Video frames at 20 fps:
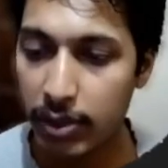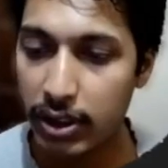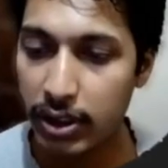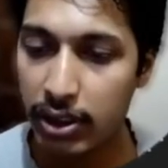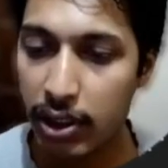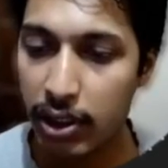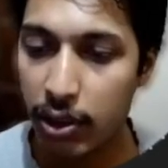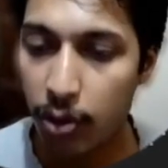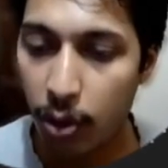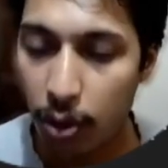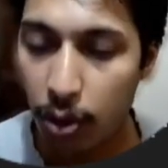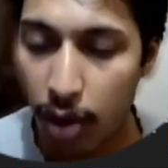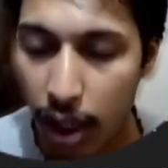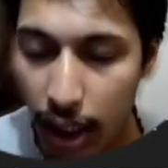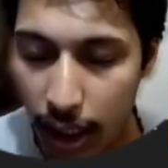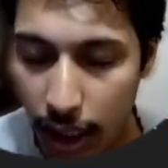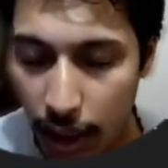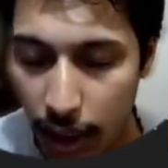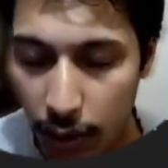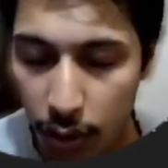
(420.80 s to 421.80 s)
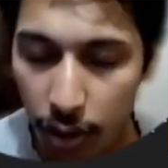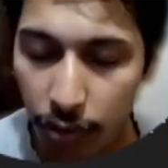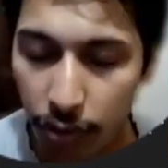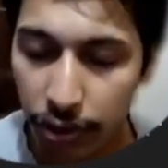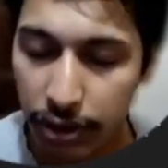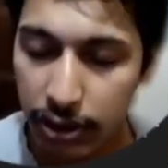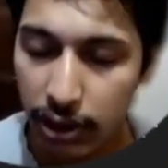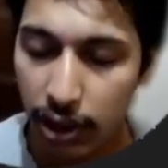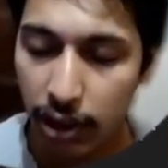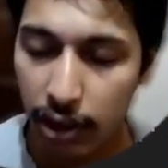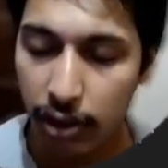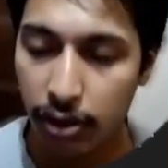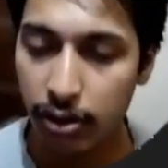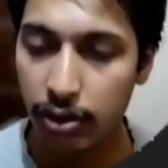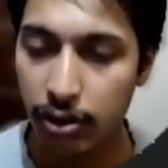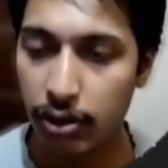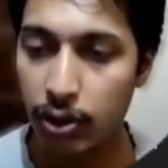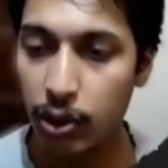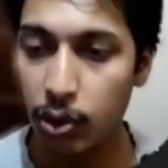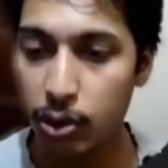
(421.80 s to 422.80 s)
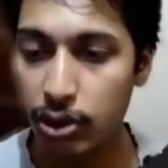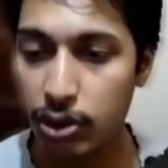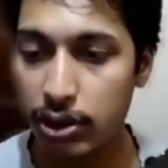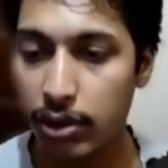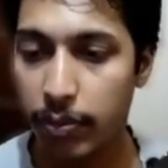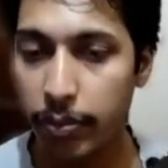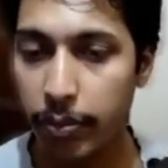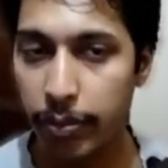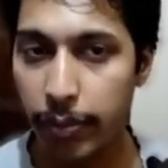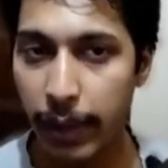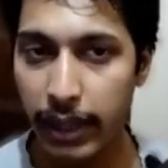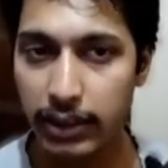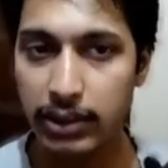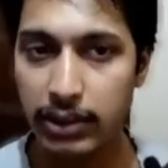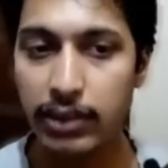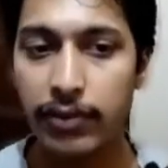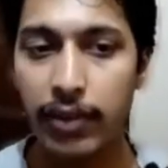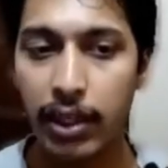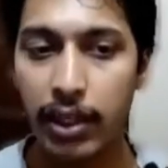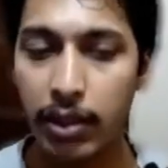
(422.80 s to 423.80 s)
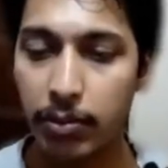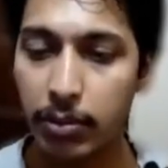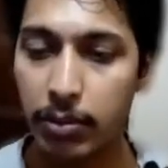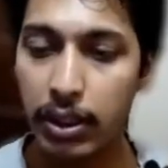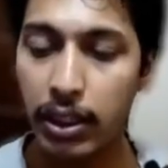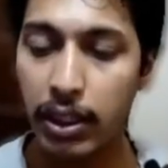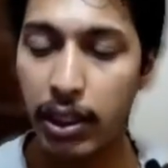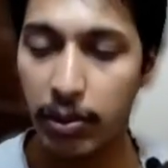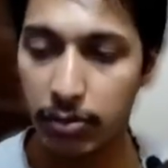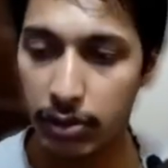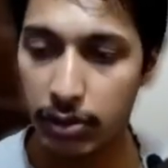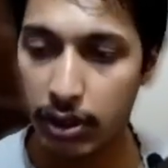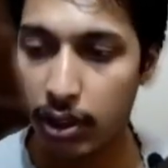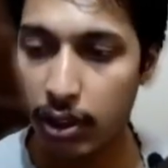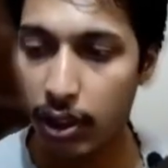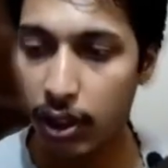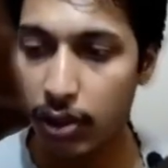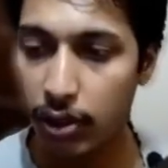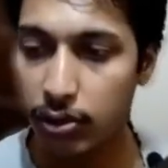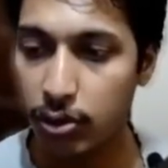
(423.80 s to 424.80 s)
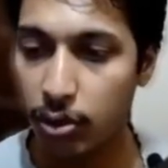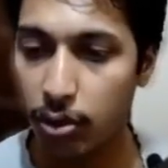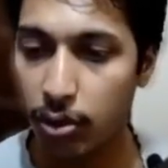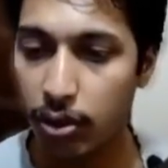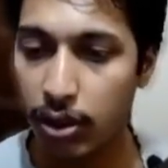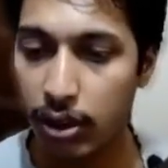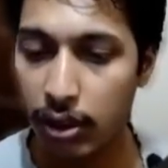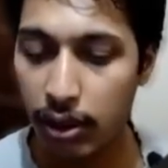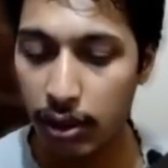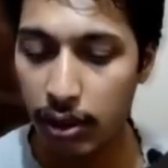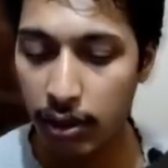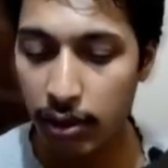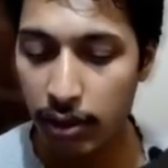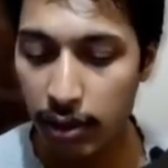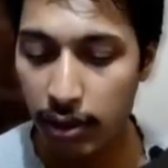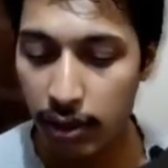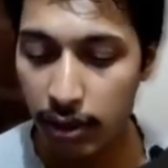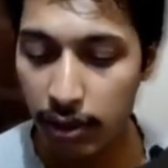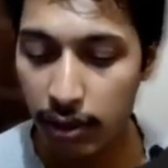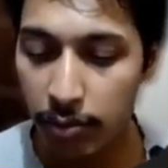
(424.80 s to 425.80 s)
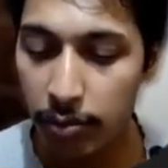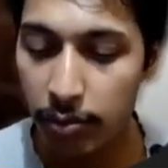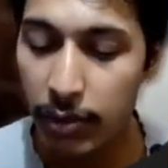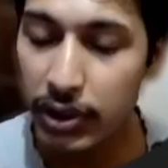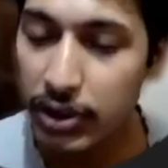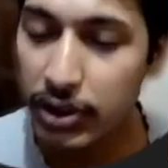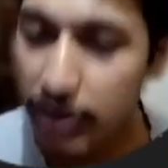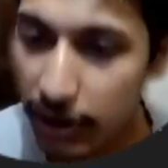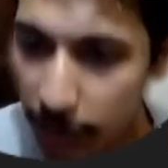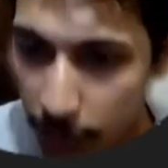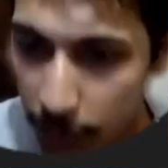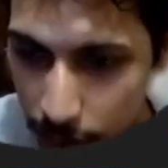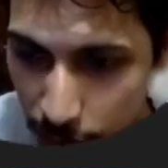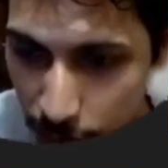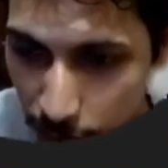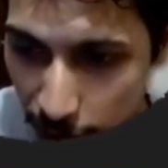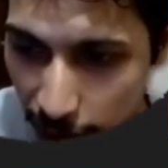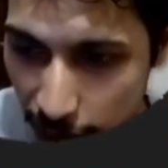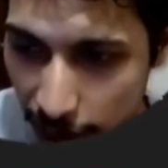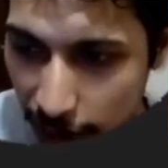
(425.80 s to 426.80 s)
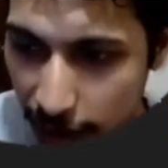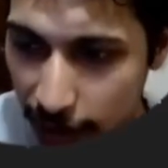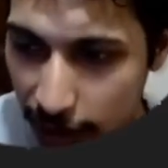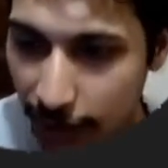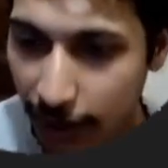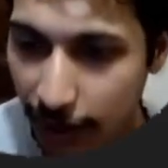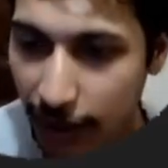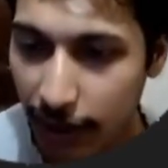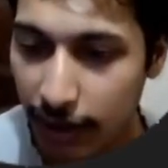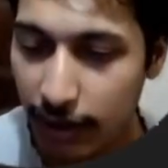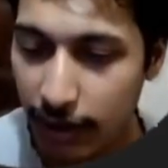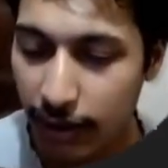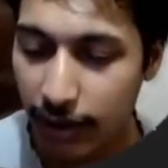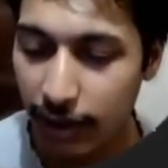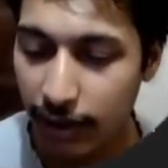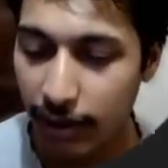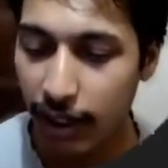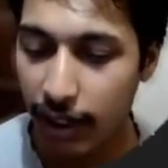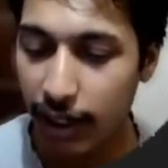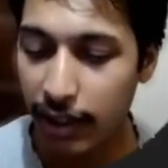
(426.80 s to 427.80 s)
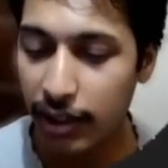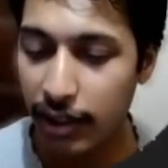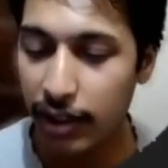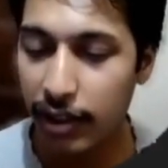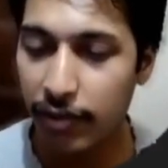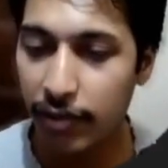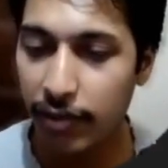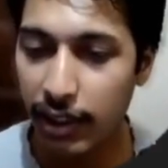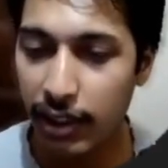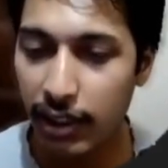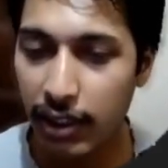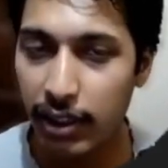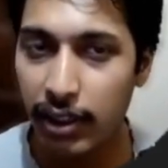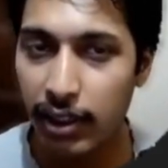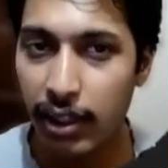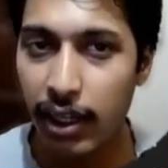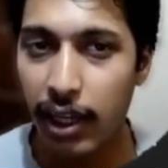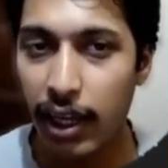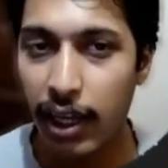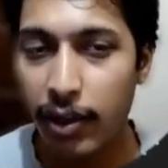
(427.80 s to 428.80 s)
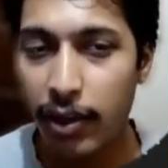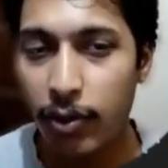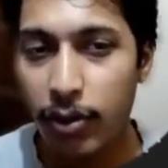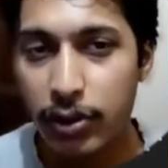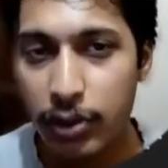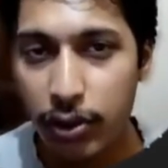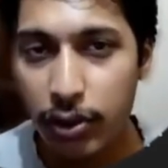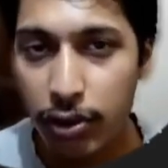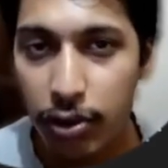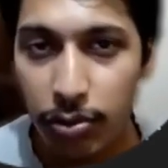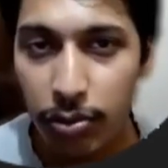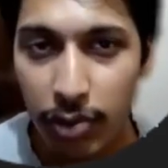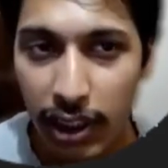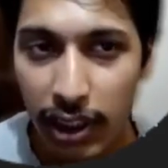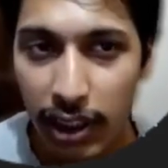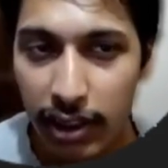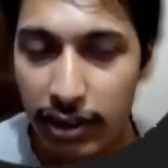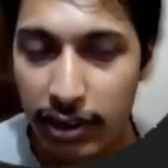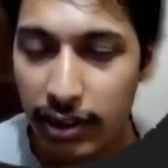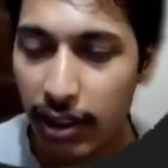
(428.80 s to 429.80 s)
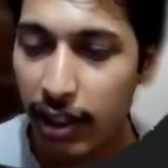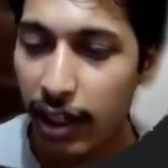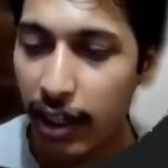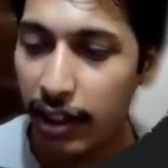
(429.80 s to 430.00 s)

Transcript: I always say use the best variable names. So machine also can easily identify, and also human can easily identify.